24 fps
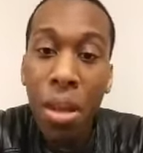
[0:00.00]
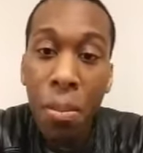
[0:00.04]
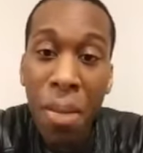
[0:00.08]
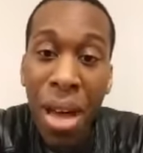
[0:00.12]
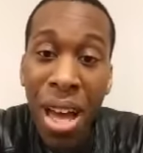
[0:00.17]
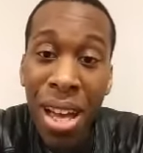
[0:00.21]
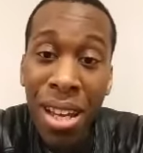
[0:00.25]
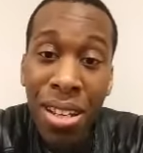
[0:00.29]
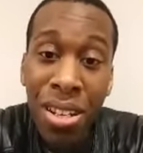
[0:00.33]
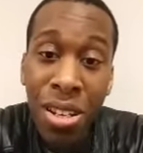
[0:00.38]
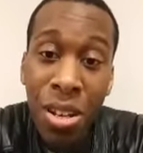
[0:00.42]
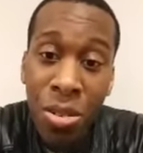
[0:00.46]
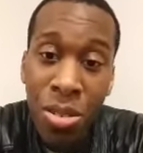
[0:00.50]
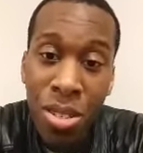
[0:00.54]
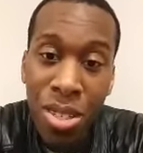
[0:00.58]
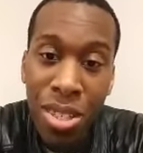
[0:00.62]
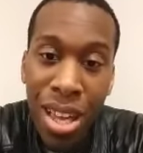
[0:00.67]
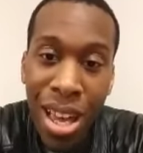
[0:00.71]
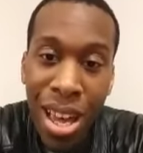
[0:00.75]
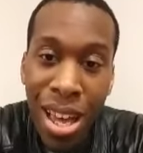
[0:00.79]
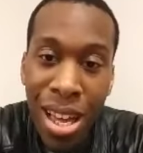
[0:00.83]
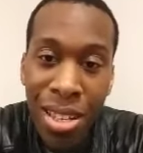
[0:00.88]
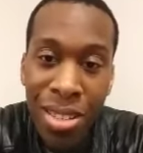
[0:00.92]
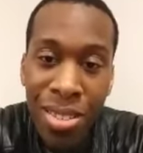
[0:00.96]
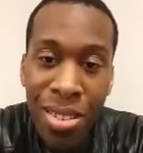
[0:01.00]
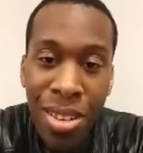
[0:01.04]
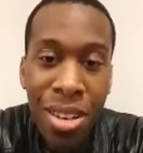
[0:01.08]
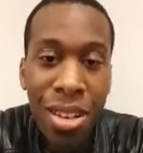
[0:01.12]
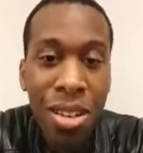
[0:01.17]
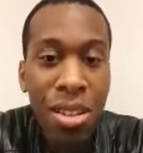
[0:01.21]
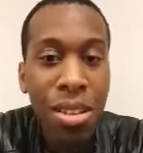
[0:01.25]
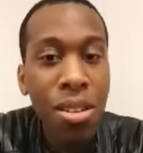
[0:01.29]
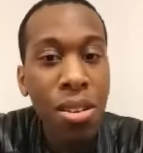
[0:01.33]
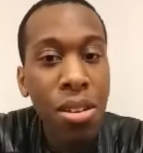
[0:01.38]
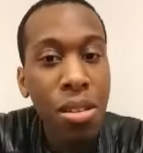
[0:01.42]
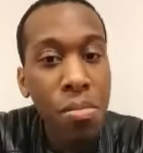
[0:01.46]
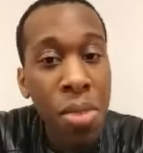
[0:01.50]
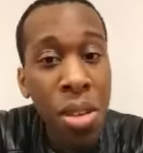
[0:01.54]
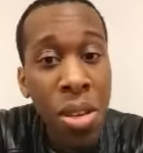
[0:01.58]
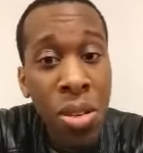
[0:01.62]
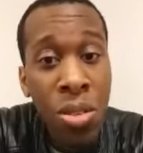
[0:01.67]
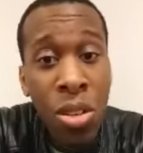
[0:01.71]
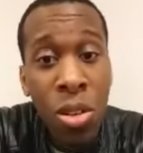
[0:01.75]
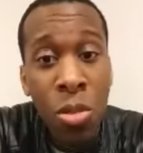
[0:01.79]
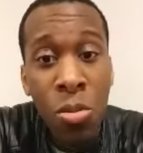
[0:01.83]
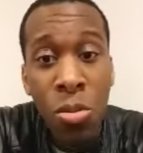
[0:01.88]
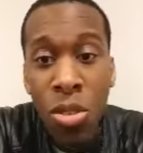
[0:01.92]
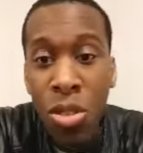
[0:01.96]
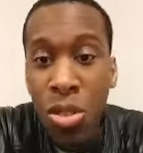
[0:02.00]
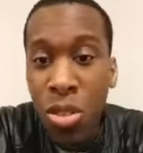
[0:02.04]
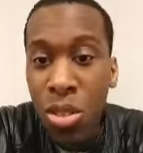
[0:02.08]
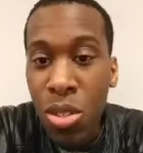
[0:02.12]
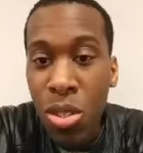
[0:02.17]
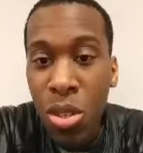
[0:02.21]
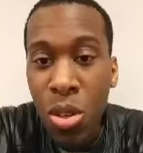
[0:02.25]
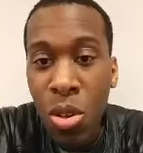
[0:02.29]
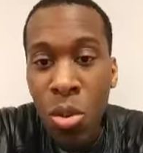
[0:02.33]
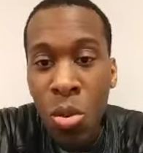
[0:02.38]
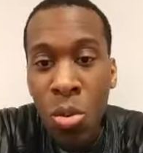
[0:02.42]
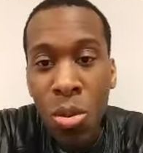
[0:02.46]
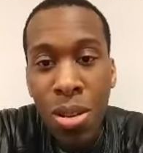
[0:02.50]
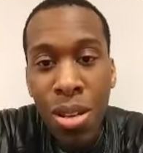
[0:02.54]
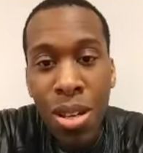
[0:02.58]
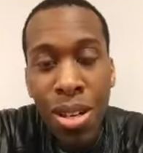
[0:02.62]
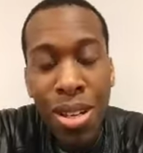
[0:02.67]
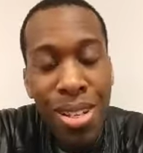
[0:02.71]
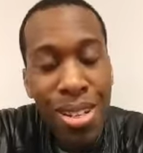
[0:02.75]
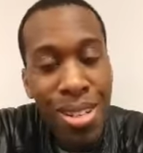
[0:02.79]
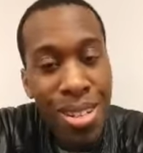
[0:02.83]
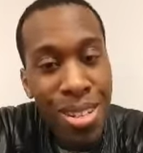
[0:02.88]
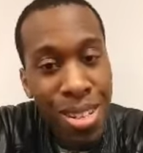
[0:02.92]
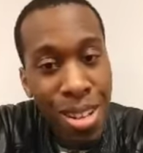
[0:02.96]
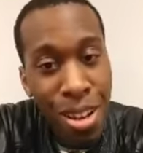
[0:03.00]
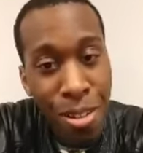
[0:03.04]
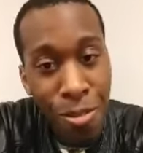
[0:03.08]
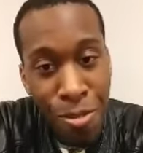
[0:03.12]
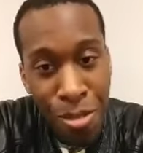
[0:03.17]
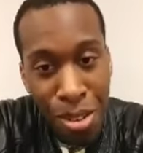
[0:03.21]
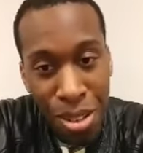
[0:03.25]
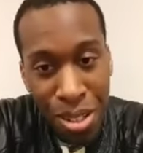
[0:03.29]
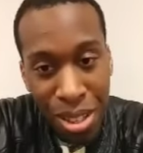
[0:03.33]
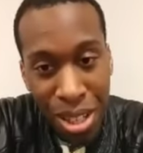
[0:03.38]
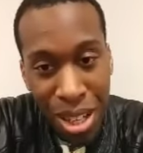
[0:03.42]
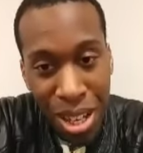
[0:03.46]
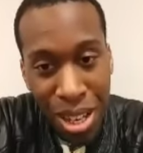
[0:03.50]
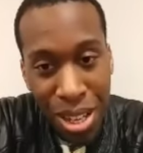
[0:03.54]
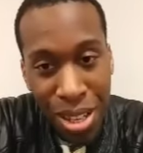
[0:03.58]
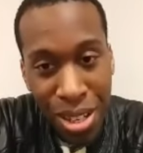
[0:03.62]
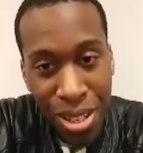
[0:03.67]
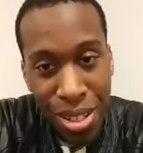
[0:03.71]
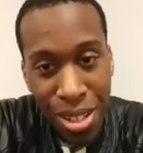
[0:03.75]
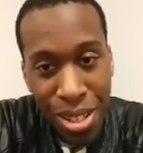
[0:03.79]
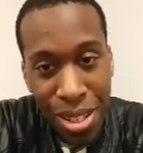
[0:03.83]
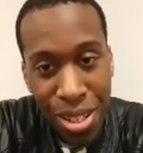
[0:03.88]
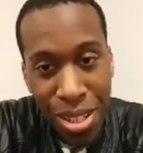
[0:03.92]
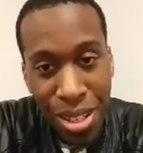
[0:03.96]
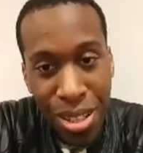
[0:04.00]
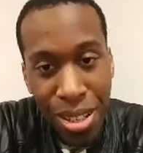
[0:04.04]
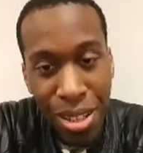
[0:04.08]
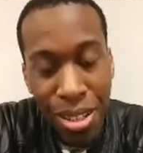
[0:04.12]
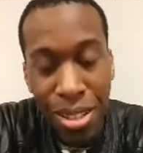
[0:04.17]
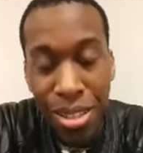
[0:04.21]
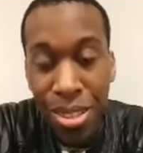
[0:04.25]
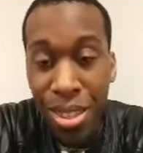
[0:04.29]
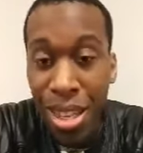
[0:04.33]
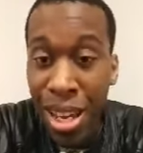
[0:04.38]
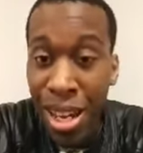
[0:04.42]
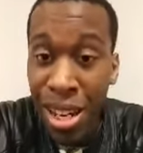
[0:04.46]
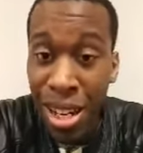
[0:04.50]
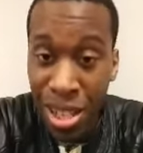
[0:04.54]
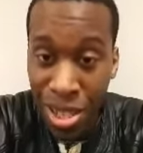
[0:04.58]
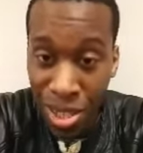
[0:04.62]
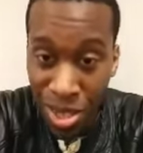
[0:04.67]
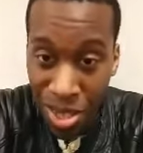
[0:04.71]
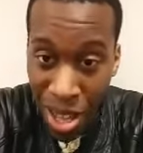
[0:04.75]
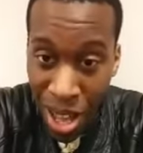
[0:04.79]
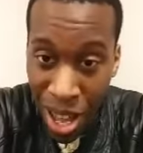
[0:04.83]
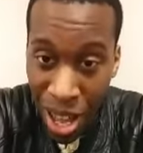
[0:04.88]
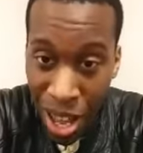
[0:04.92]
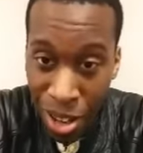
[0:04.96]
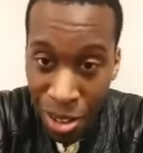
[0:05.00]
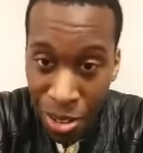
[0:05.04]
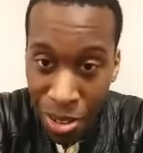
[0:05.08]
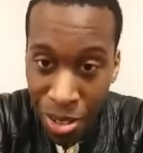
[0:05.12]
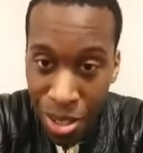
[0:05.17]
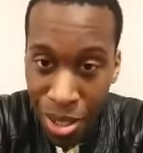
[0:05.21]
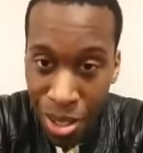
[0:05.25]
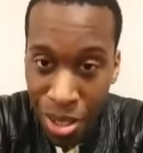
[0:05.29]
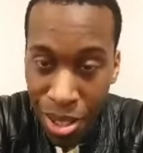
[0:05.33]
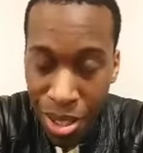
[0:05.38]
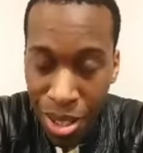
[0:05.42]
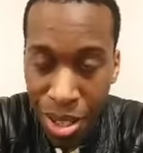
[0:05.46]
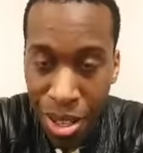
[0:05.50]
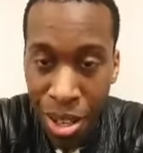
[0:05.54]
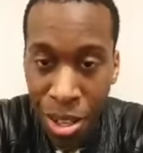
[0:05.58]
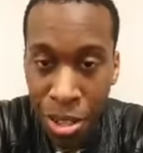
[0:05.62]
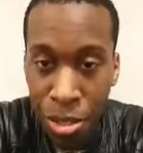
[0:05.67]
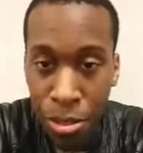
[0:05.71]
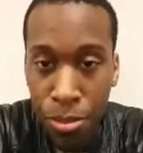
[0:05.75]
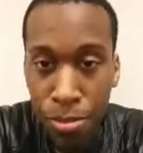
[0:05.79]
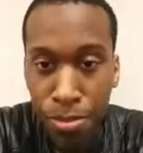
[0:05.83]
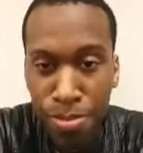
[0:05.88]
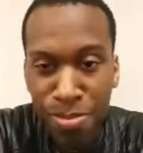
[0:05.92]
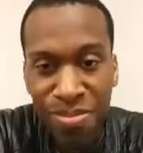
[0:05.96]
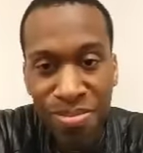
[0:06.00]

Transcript: Back in those days, music was tuned differently than it is now, you know.